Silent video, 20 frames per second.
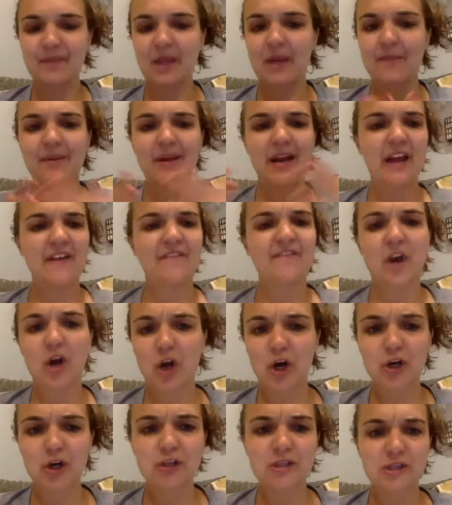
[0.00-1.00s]
But I've
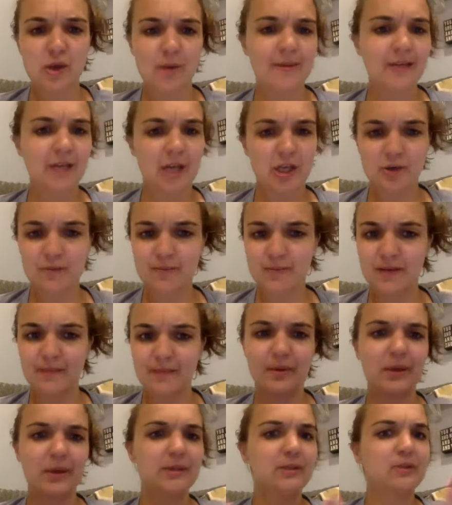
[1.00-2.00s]
heard so many other
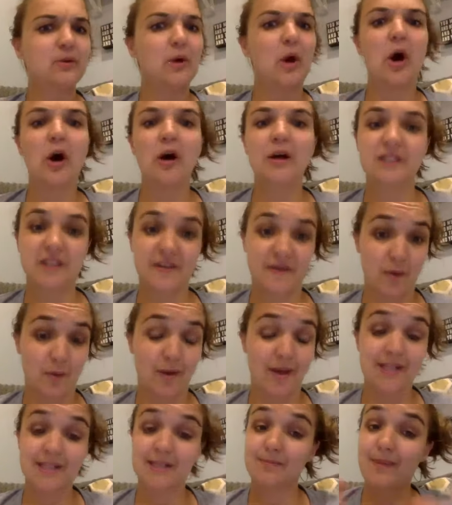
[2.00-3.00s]
people do all different
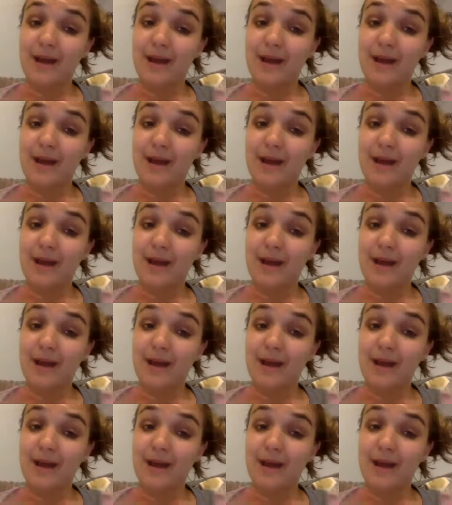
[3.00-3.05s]
ones.